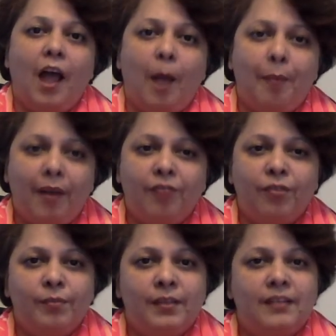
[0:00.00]
Apart
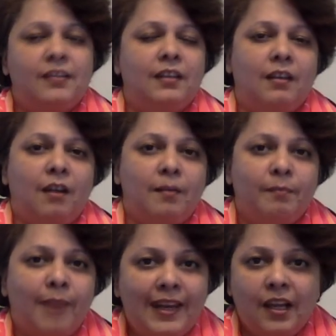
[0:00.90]
from this, there are
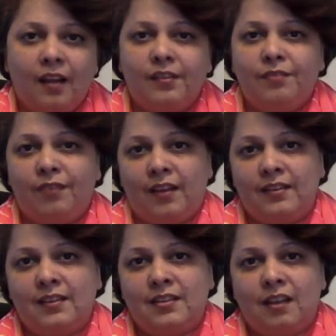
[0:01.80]
many other
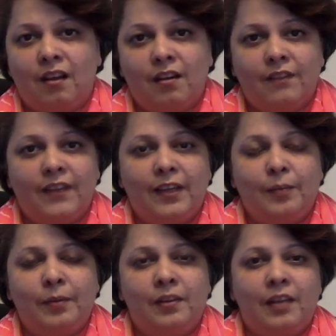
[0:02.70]
funds that are
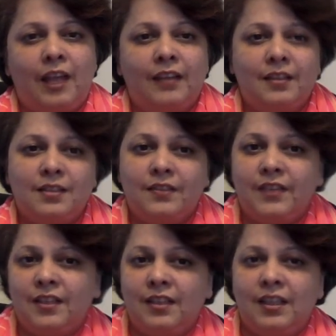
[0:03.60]
available like the
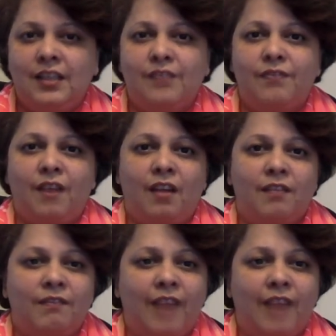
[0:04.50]
dividend yield fund,